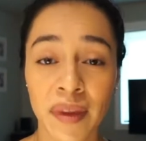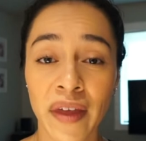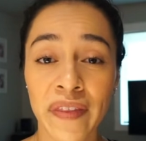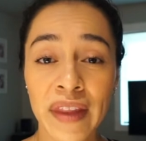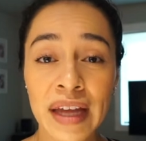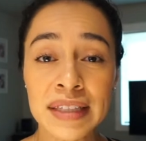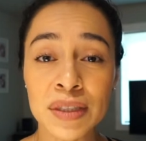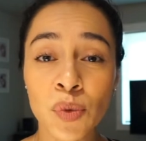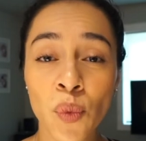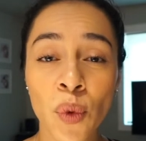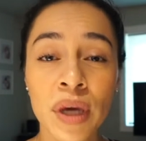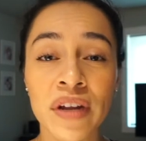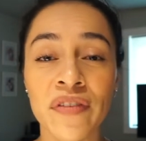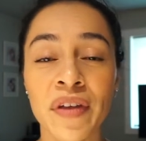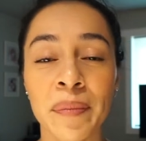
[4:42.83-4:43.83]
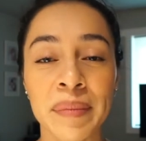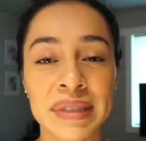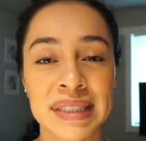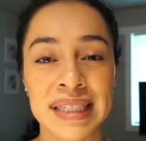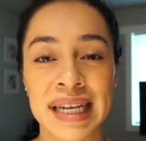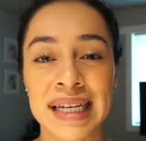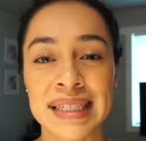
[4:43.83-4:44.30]
That's one of the
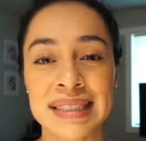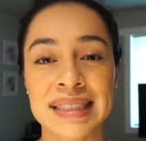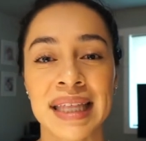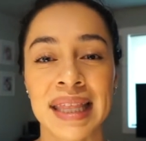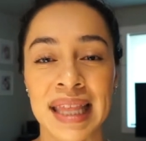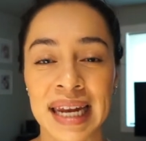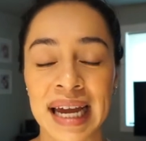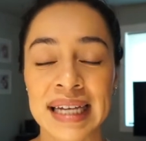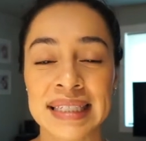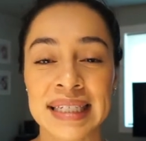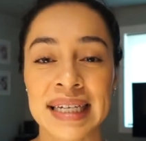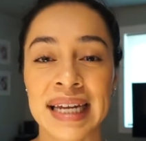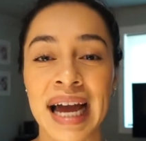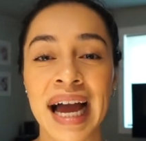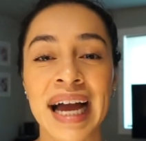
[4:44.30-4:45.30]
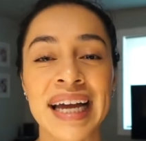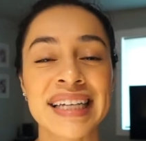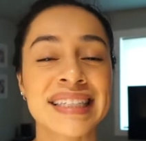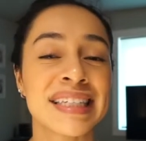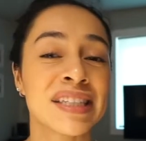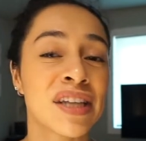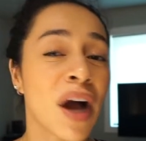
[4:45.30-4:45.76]
mistakes that I did. I
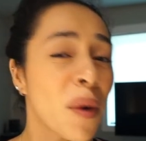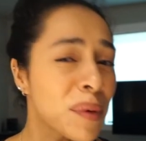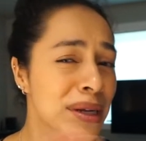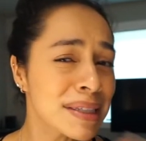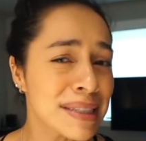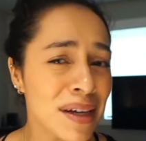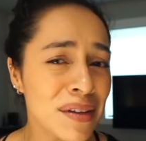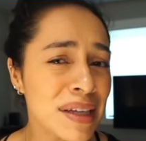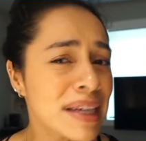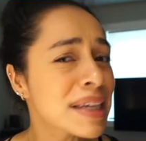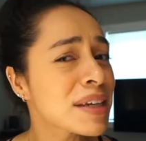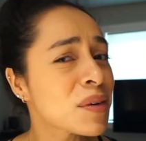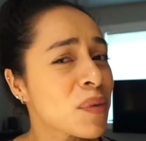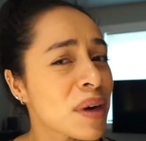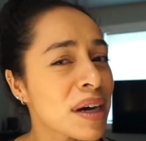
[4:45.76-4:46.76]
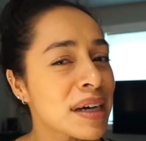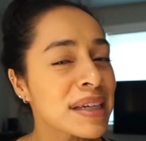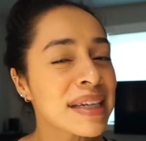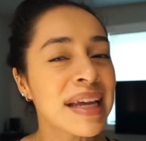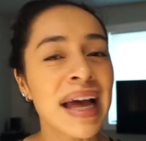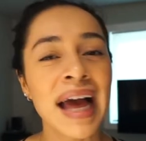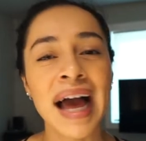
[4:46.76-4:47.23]
did not want to tell anyone.